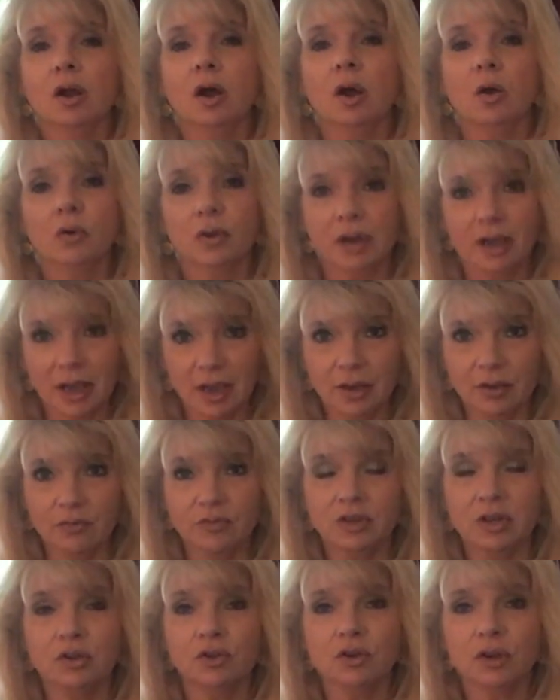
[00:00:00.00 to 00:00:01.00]
Okay, you've
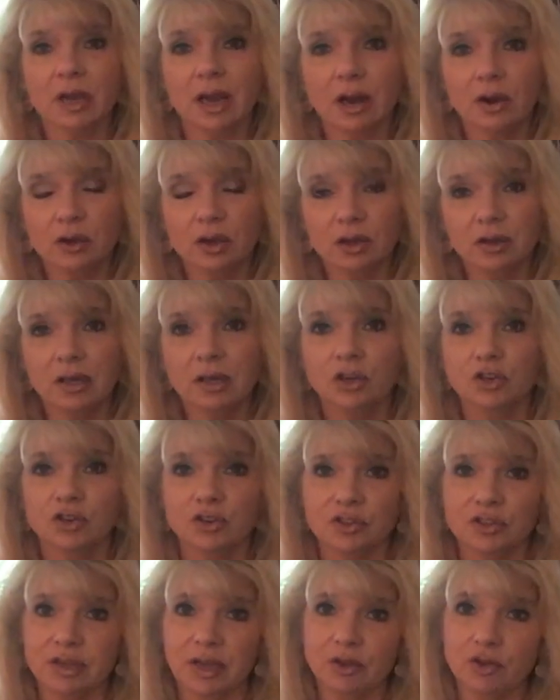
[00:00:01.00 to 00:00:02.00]
done your
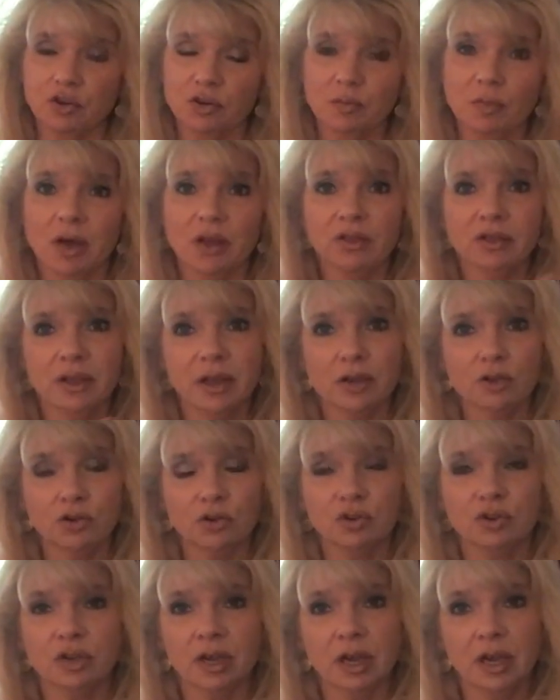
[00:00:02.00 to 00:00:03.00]
calculations. Add your month, add
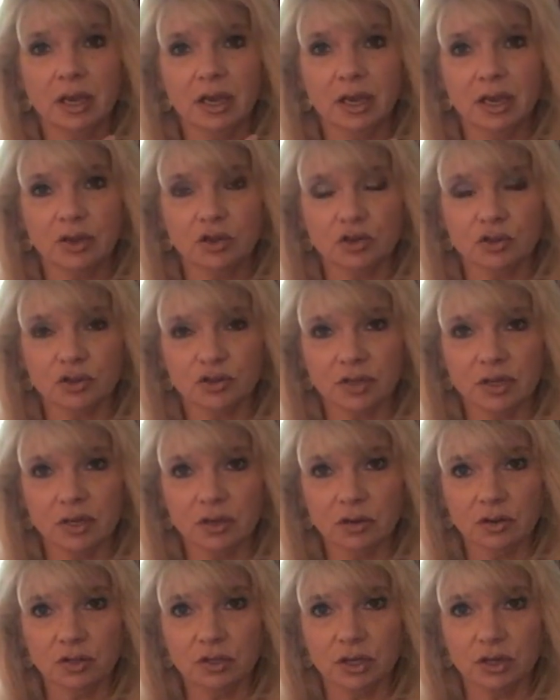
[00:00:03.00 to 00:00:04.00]
your day, get your
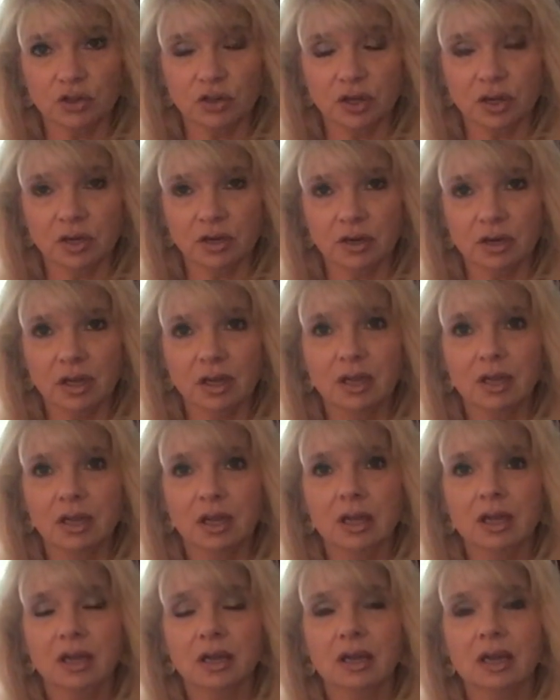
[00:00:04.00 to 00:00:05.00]
single digit.
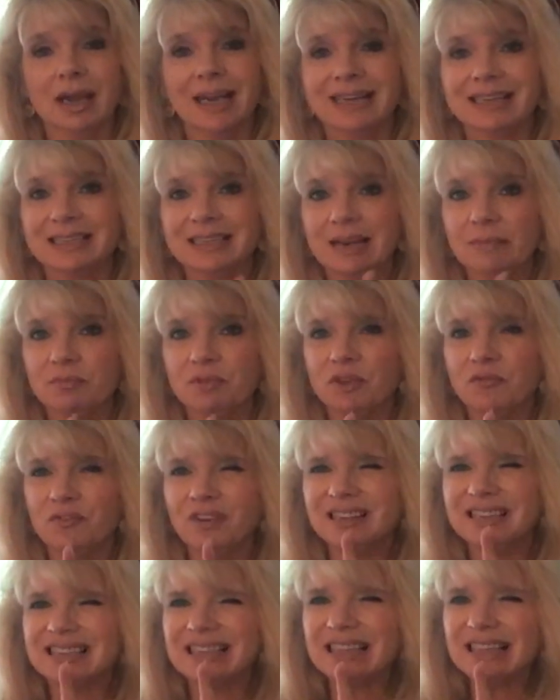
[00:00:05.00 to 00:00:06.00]
Except if
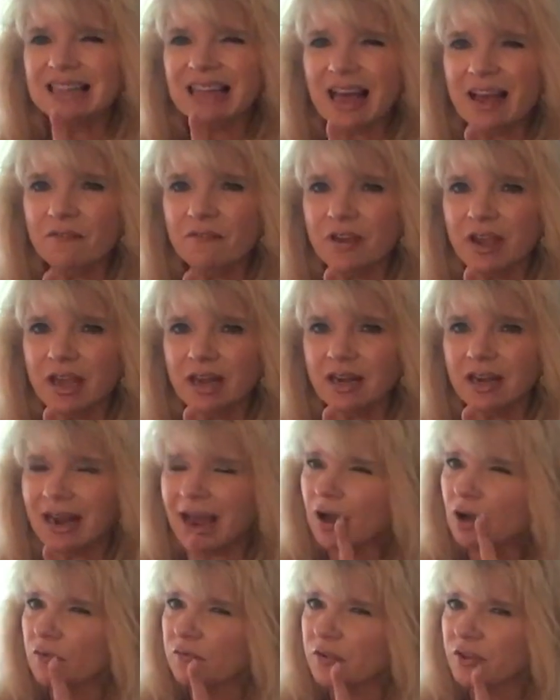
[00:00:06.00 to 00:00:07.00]
it's 11,
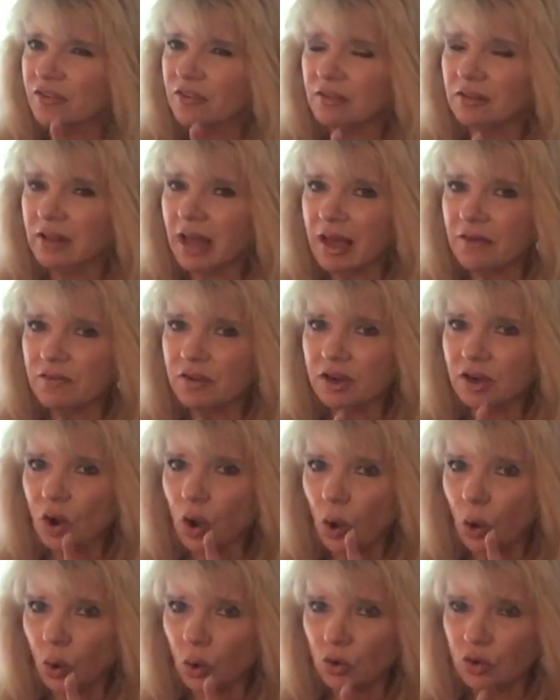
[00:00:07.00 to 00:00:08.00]
now if it's 11,
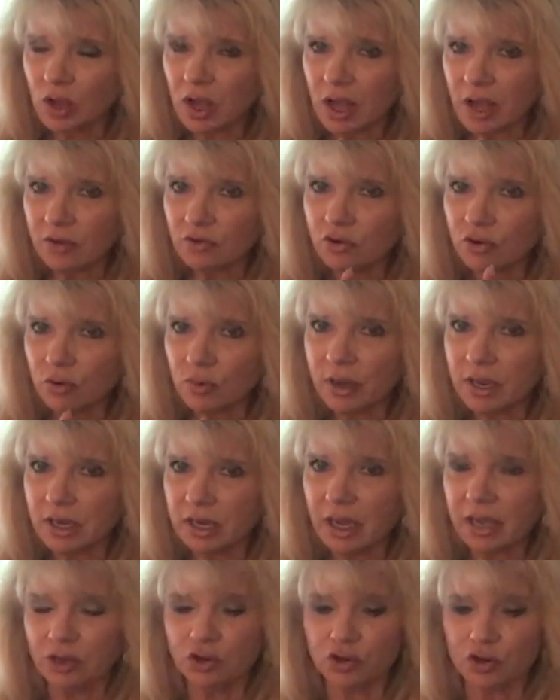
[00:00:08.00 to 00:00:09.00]
hold on to
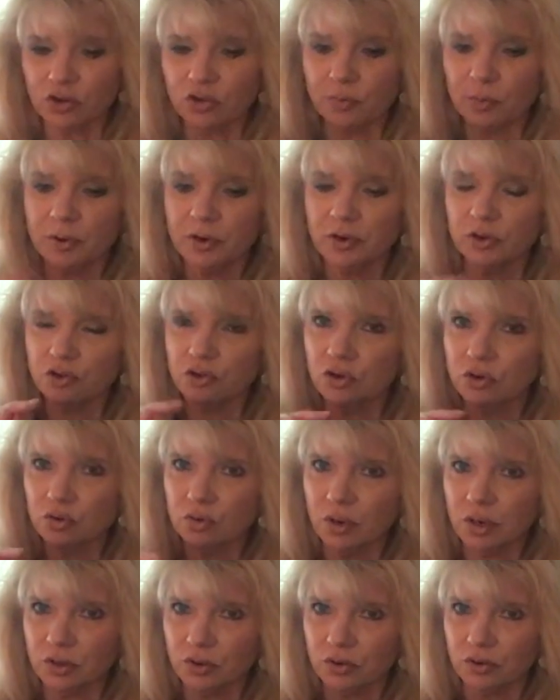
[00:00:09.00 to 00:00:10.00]
it and just put a
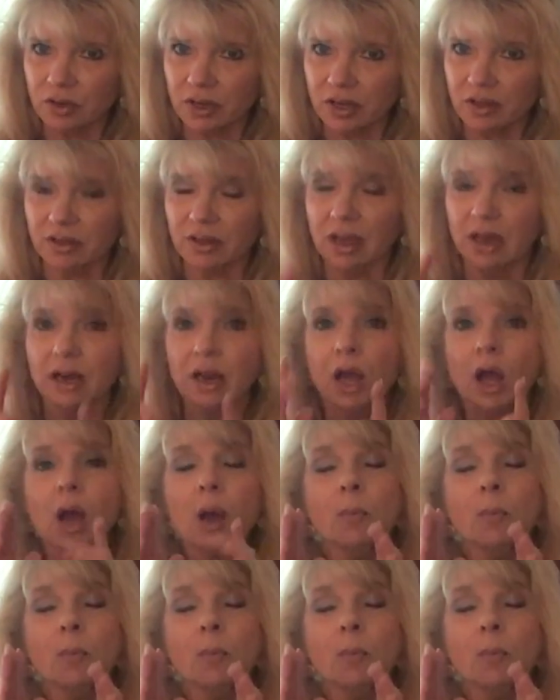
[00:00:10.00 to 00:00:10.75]
2 underneath it.